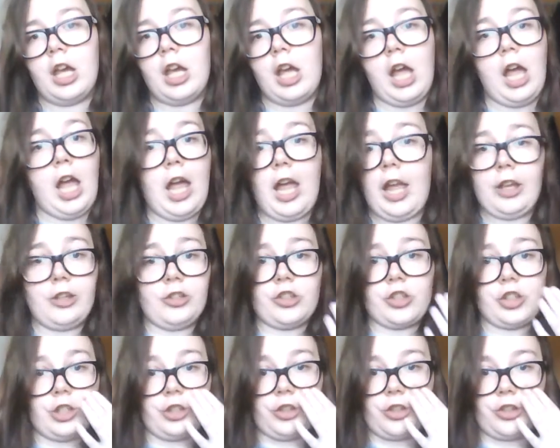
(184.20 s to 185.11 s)
and
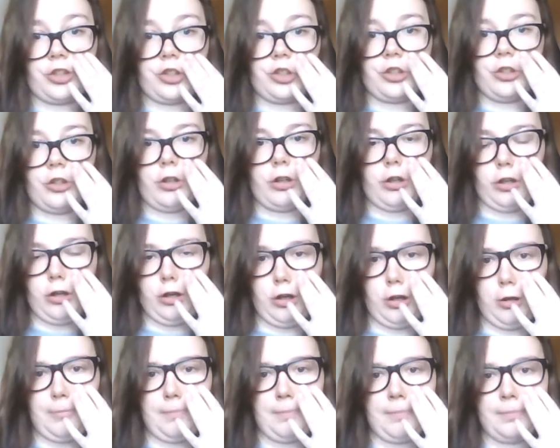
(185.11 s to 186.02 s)
just
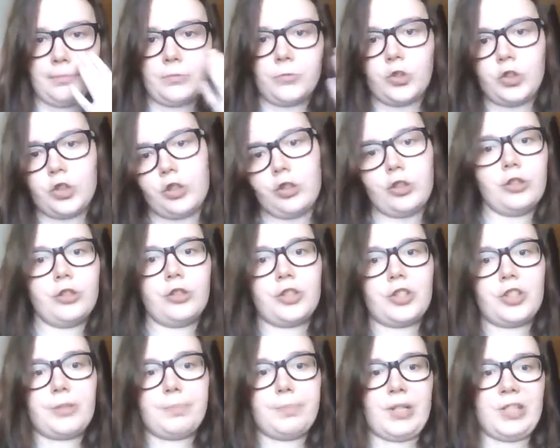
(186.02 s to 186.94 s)
choose
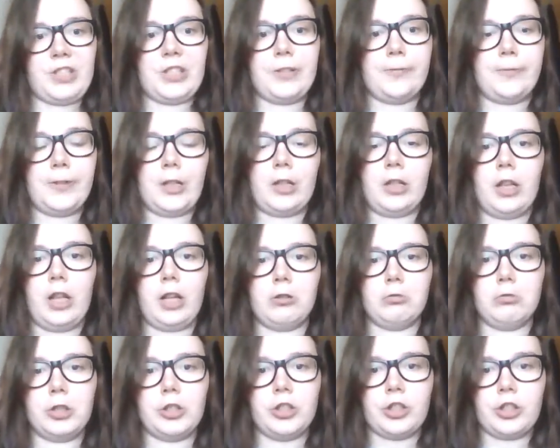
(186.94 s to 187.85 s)
specific
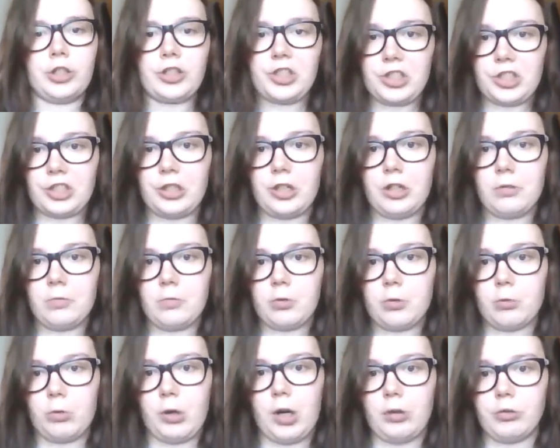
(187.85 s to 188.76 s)
languages
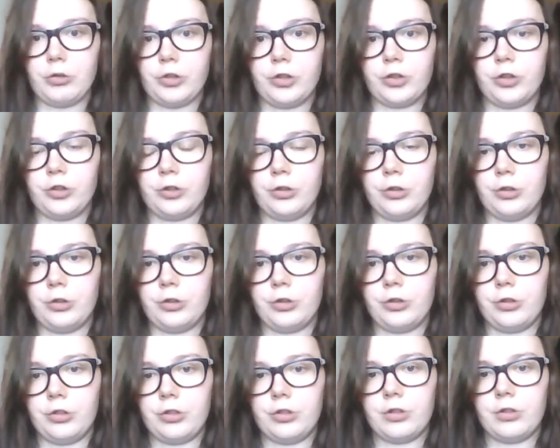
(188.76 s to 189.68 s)
throughout
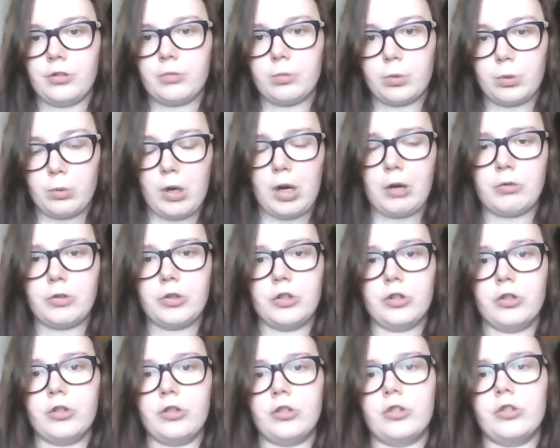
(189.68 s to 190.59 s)

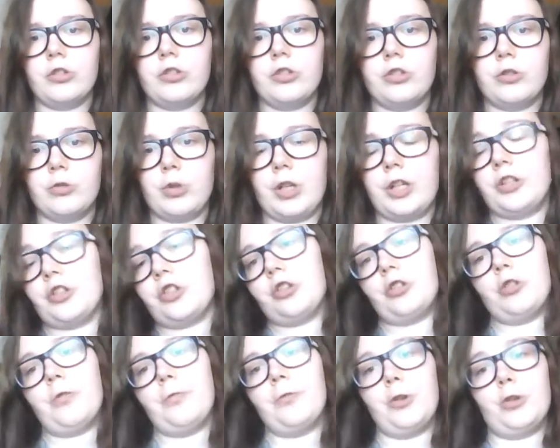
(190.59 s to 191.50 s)
the
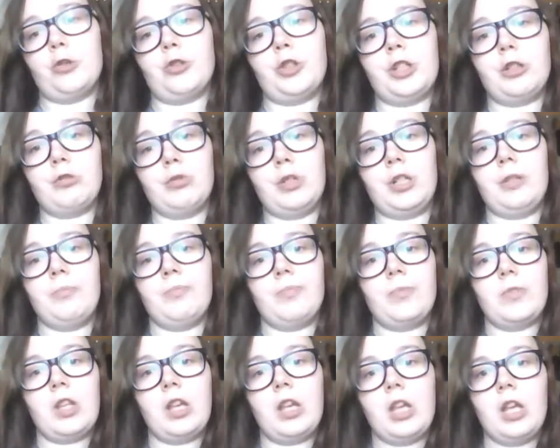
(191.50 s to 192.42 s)
duration of your degree.
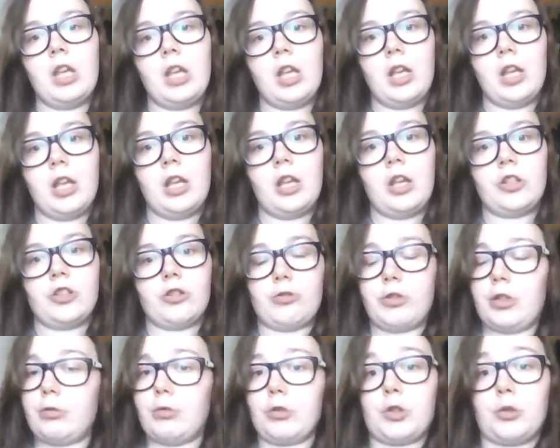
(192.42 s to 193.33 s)
So
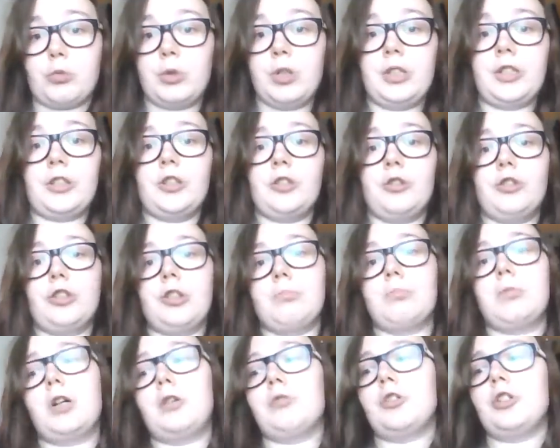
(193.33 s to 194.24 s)
that was really good
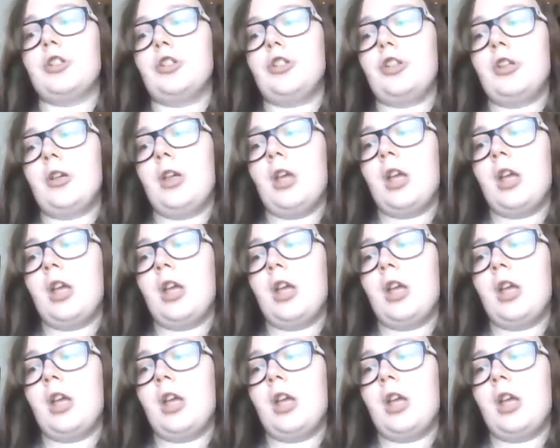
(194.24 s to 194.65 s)
about it,